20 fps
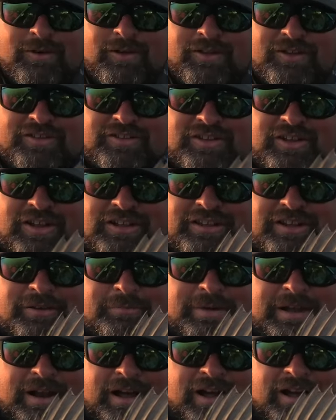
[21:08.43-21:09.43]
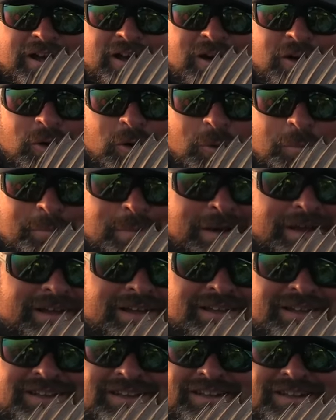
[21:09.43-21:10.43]
Well, there's still a little bit of hope
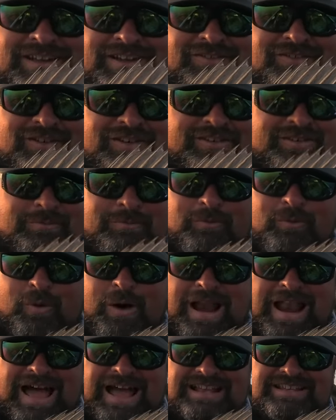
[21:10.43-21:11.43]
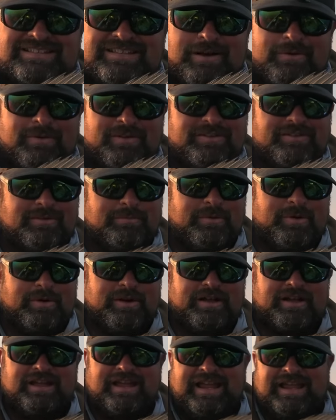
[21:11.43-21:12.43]
for some walleyes. That one's about
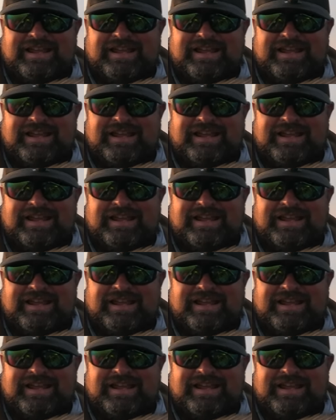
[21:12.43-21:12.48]
a